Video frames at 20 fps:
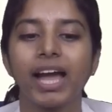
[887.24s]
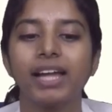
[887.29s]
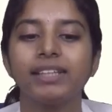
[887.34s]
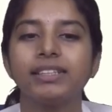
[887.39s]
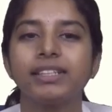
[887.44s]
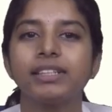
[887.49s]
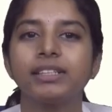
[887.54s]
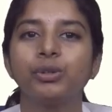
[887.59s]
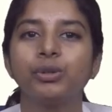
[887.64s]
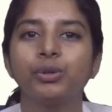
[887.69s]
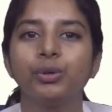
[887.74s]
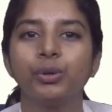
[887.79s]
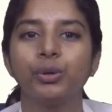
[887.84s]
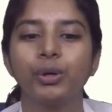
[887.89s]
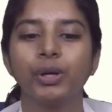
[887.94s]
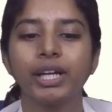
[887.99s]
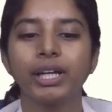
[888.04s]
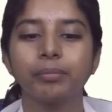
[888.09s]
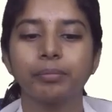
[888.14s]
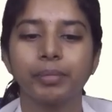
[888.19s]
and then
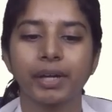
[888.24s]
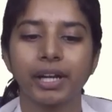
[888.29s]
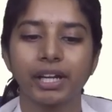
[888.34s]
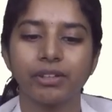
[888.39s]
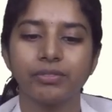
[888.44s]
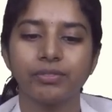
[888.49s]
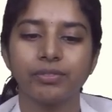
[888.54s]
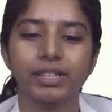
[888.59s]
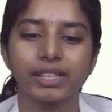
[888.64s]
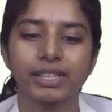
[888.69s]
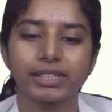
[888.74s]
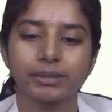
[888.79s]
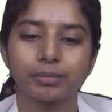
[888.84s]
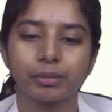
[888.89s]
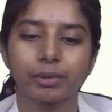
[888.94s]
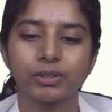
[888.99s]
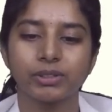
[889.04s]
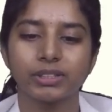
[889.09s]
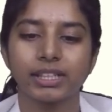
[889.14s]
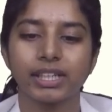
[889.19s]
quick painful
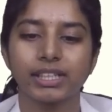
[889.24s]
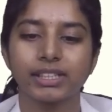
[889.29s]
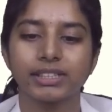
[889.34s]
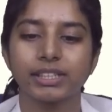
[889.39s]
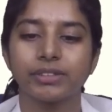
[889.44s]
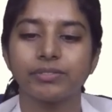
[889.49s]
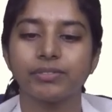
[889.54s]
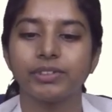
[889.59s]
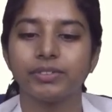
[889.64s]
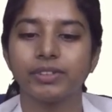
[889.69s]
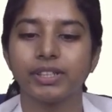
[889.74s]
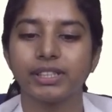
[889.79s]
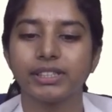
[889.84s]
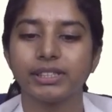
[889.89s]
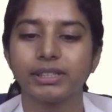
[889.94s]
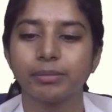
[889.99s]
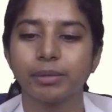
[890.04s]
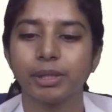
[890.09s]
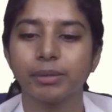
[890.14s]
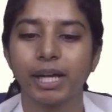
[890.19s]
response in case of
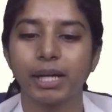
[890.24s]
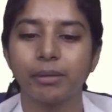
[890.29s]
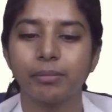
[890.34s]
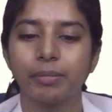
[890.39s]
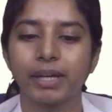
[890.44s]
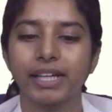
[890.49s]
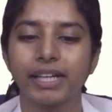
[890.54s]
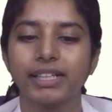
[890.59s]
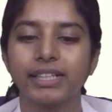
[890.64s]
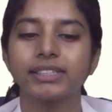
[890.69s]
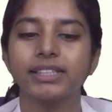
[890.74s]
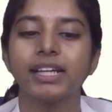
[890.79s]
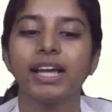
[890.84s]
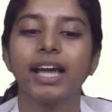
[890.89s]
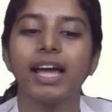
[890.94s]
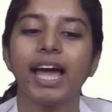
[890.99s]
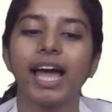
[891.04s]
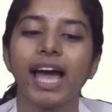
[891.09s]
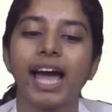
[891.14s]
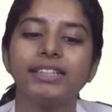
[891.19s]
reversible pulpitis,
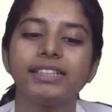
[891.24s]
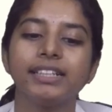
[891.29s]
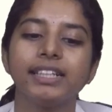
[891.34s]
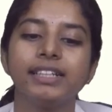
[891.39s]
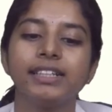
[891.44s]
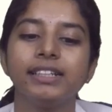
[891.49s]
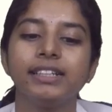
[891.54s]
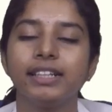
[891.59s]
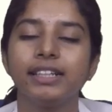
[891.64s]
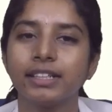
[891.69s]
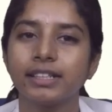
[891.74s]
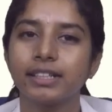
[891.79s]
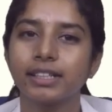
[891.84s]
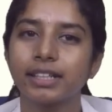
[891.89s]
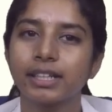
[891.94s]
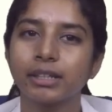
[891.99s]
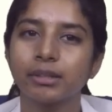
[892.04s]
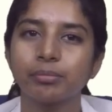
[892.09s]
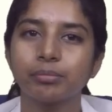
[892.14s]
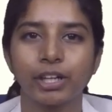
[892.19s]
and then
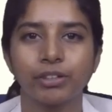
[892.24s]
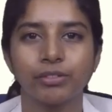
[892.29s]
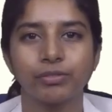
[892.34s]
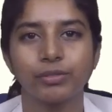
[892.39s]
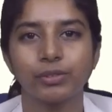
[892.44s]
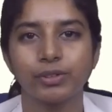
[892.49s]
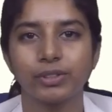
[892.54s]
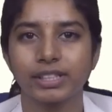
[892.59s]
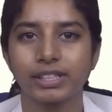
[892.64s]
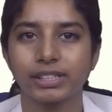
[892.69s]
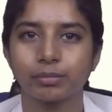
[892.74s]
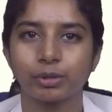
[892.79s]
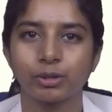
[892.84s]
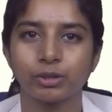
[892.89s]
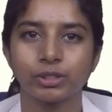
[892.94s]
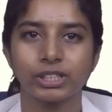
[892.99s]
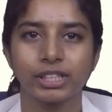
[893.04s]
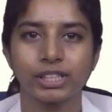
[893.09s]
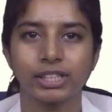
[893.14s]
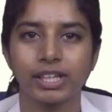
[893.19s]
lingering painful
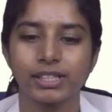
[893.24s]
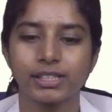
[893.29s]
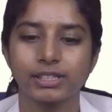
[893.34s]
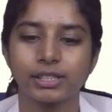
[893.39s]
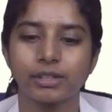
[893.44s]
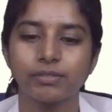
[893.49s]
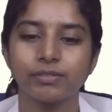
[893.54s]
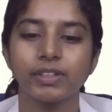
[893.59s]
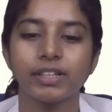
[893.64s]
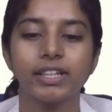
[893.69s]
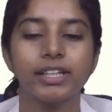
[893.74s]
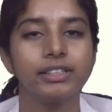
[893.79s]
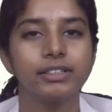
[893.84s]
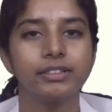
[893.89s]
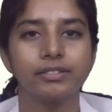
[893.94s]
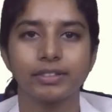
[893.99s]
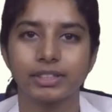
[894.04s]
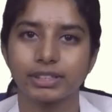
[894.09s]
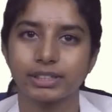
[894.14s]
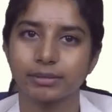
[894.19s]
response in case of
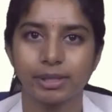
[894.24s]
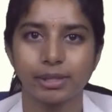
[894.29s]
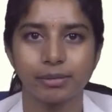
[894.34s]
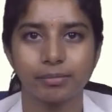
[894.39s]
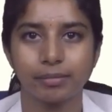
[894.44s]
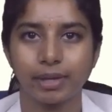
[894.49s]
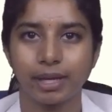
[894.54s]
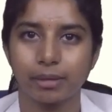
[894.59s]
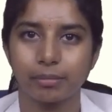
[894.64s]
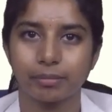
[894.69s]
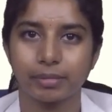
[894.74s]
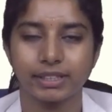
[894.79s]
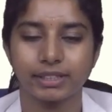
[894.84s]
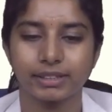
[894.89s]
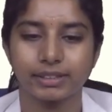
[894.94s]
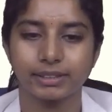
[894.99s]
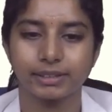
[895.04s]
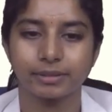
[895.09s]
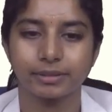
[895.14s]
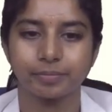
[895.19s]
irreversible
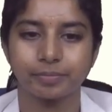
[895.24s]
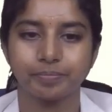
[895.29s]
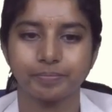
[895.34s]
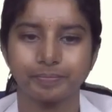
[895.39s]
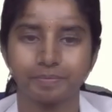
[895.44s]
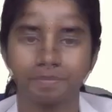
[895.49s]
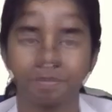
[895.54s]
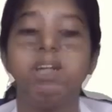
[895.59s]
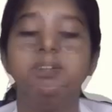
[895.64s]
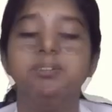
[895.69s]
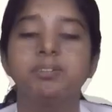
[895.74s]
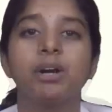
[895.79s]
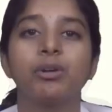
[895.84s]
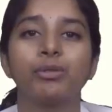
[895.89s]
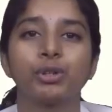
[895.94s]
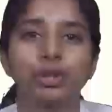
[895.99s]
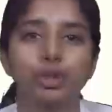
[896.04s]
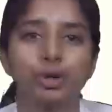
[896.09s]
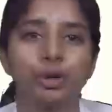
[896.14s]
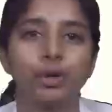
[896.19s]
pulpitis. Then we
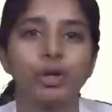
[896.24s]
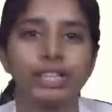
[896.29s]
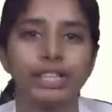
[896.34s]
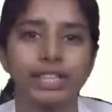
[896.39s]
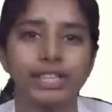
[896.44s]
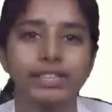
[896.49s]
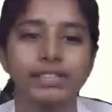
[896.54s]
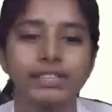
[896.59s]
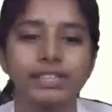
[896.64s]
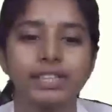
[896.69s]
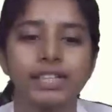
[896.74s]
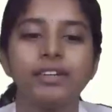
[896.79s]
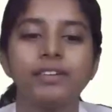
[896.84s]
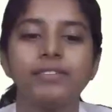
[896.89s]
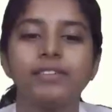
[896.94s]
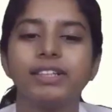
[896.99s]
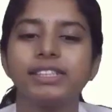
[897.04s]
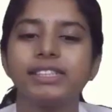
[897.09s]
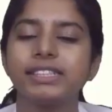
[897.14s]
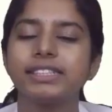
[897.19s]
have cold test,
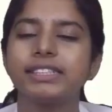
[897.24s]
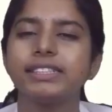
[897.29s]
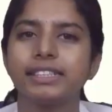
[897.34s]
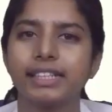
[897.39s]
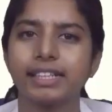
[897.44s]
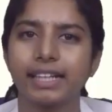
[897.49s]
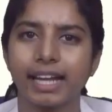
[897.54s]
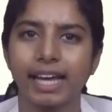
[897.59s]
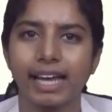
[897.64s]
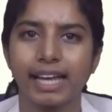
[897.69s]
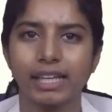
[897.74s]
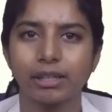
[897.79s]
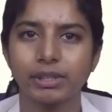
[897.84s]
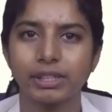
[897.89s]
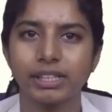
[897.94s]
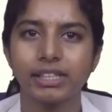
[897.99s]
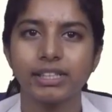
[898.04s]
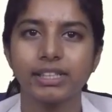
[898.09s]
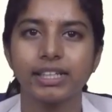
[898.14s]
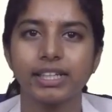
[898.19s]
which is
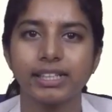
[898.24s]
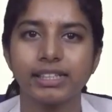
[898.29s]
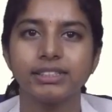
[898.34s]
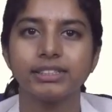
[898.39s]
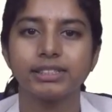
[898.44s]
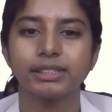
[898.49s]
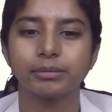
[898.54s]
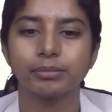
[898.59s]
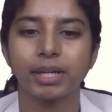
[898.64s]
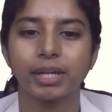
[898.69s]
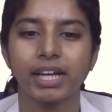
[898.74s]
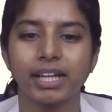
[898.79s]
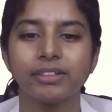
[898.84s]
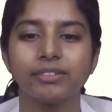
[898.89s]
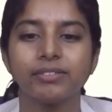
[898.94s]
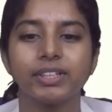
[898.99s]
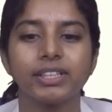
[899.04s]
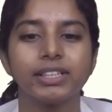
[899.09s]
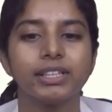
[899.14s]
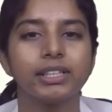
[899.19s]
reliable in
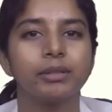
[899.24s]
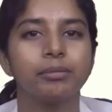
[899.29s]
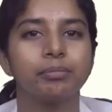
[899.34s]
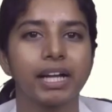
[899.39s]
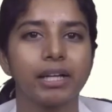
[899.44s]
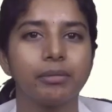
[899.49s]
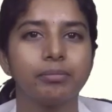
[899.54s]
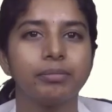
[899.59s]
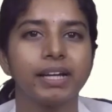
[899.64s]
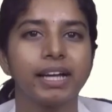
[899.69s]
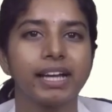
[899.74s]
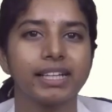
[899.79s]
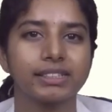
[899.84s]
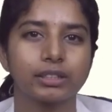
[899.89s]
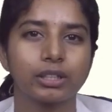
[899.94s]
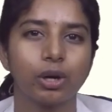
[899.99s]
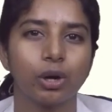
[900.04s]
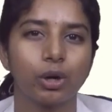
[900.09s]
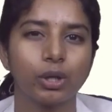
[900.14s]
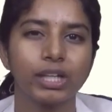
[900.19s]
determining whether the pulp
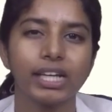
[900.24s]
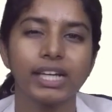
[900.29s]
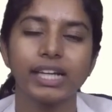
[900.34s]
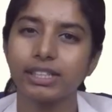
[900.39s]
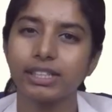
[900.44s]
has got